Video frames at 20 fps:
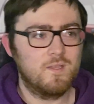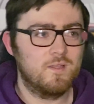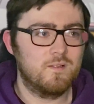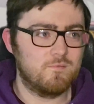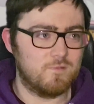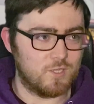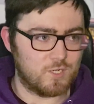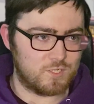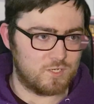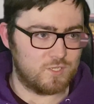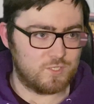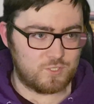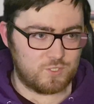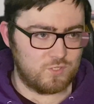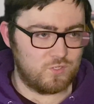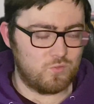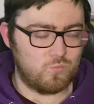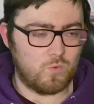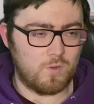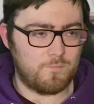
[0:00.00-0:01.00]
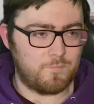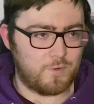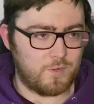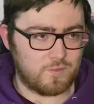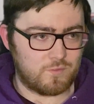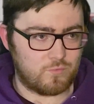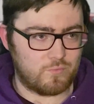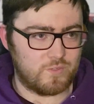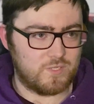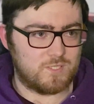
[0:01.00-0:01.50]
looking at you,
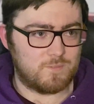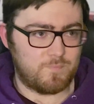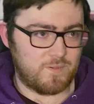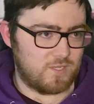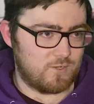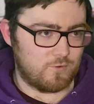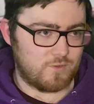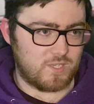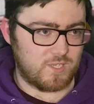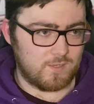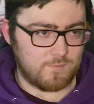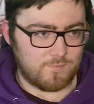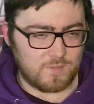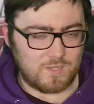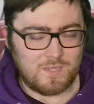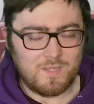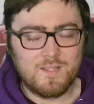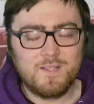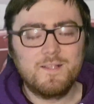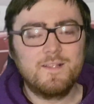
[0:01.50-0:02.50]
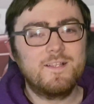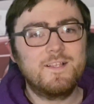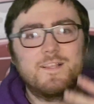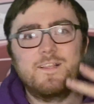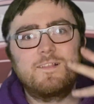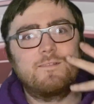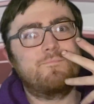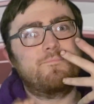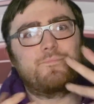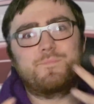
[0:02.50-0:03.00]
1.3 speedo cable.
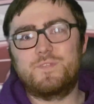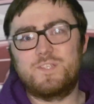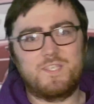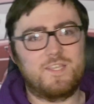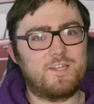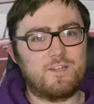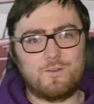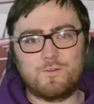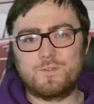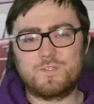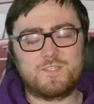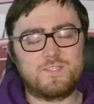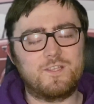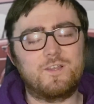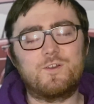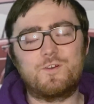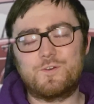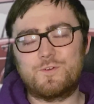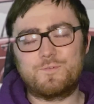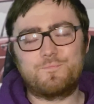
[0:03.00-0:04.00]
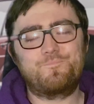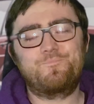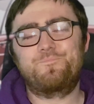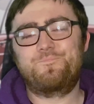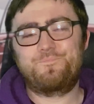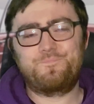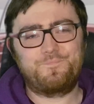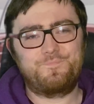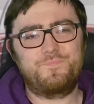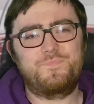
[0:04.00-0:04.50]
So
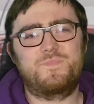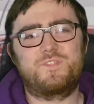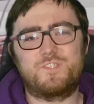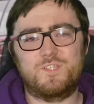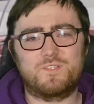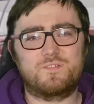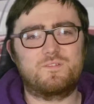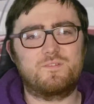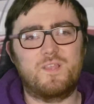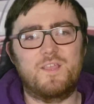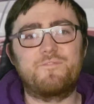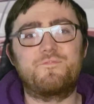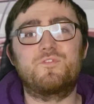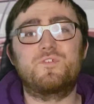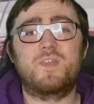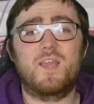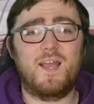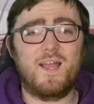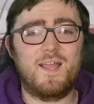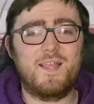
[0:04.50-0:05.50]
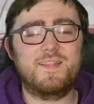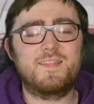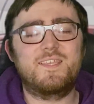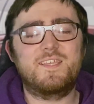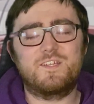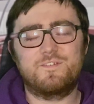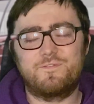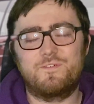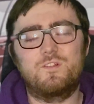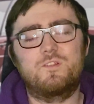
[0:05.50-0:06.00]
just if you can, get
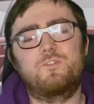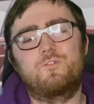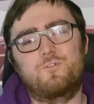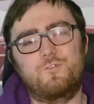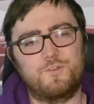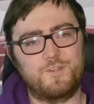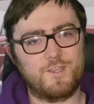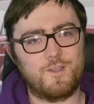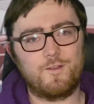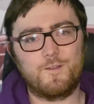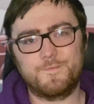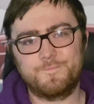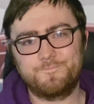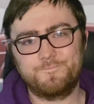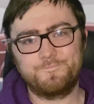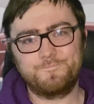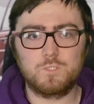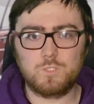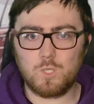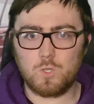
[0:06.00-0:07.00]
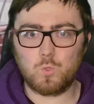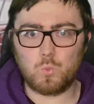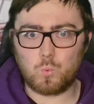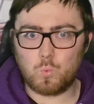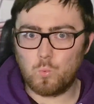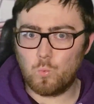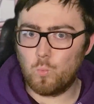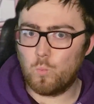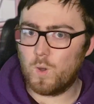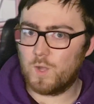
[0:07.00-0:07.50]
a full donor car. So
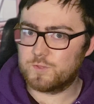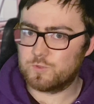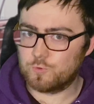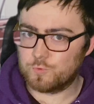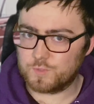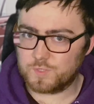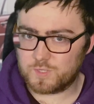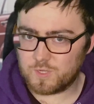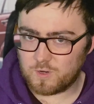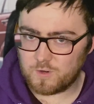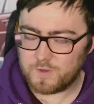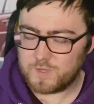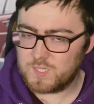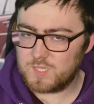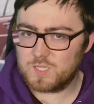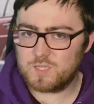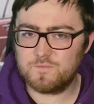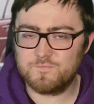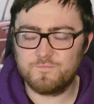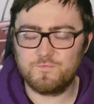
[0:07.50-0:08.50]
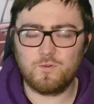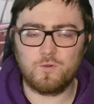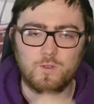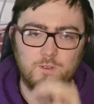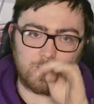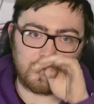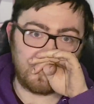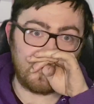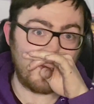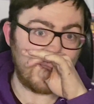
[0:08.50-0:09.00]
what donor car are you looking
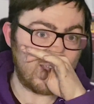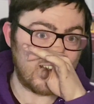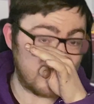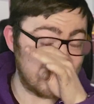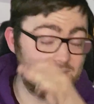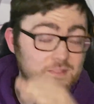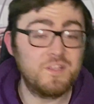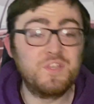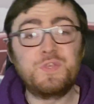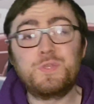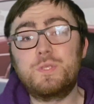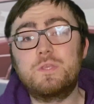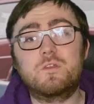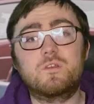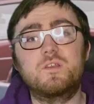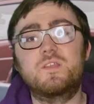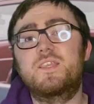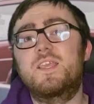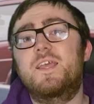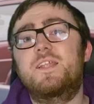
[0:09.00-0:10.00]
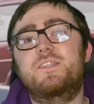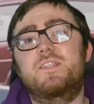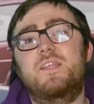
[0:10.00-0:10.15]
for? Well, you could get